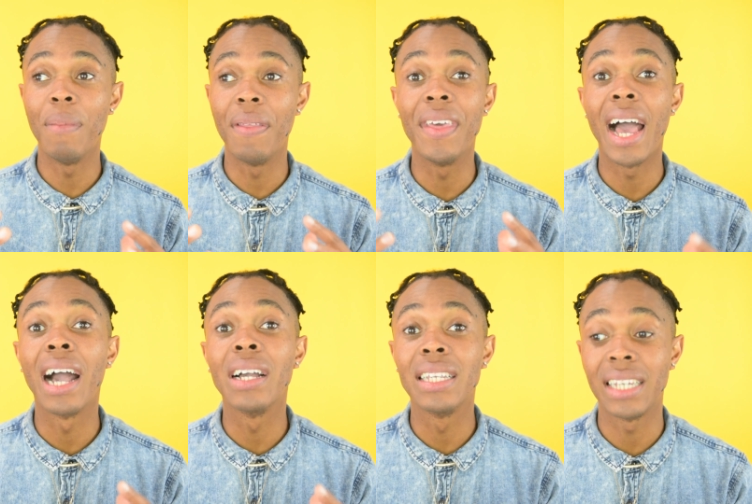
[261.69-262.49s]
they are
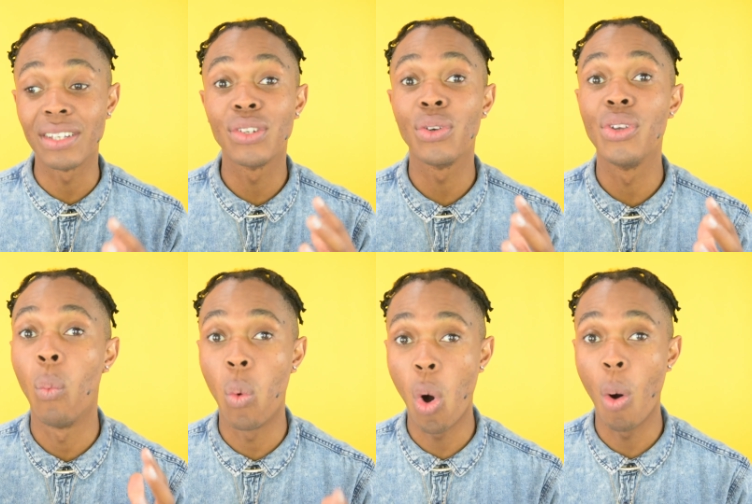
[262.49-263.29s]
just
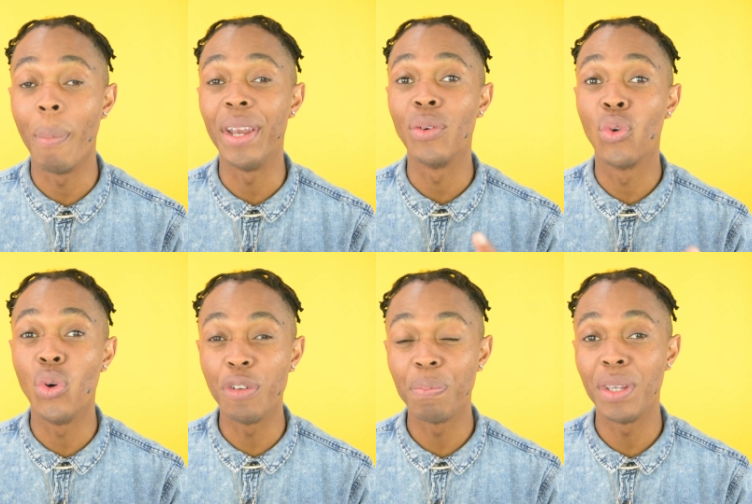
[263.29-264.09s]
warm and
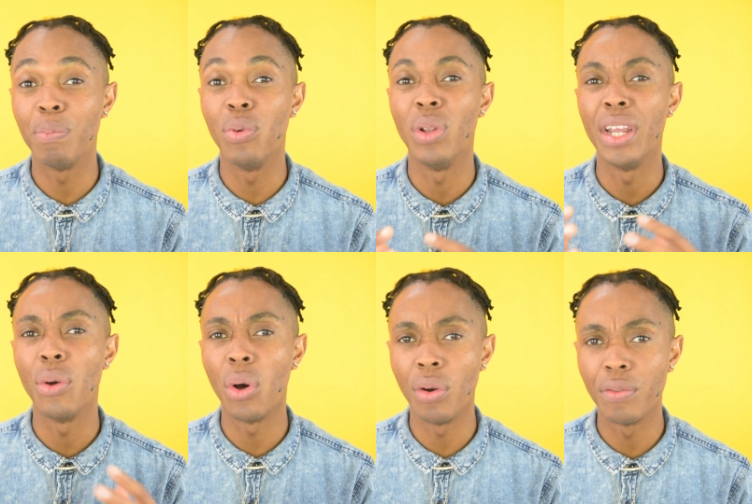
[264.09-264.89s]
good people and
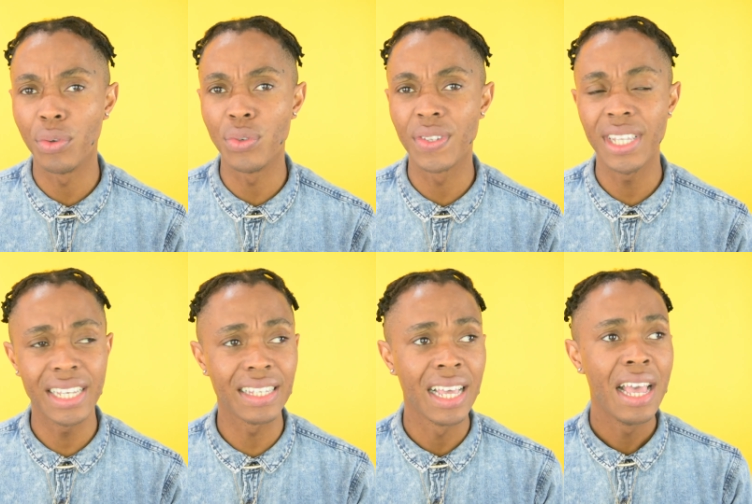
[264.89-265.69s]
all of those
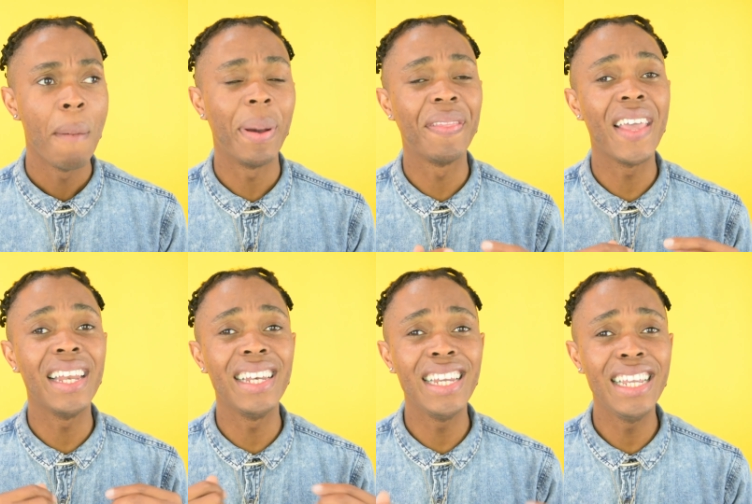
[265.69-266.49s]
things, but they
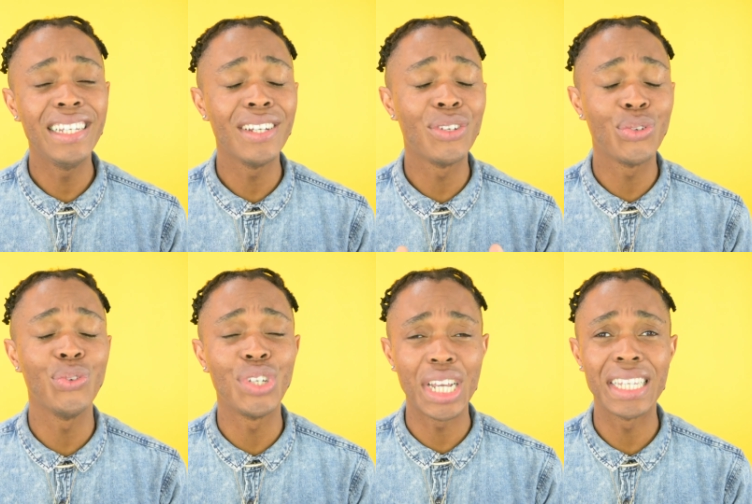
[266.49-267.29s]
need to
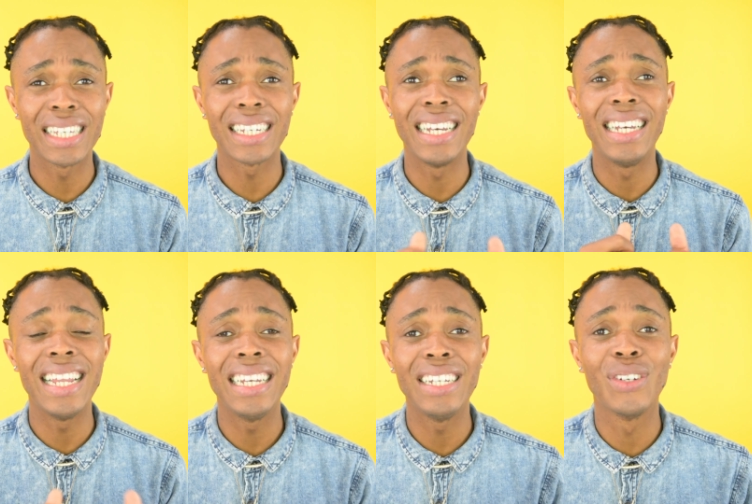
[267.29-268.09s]
just
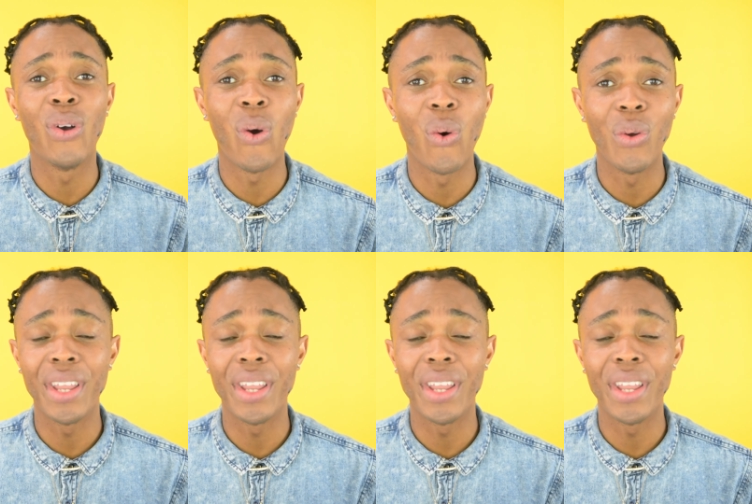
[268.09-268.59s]
let it go.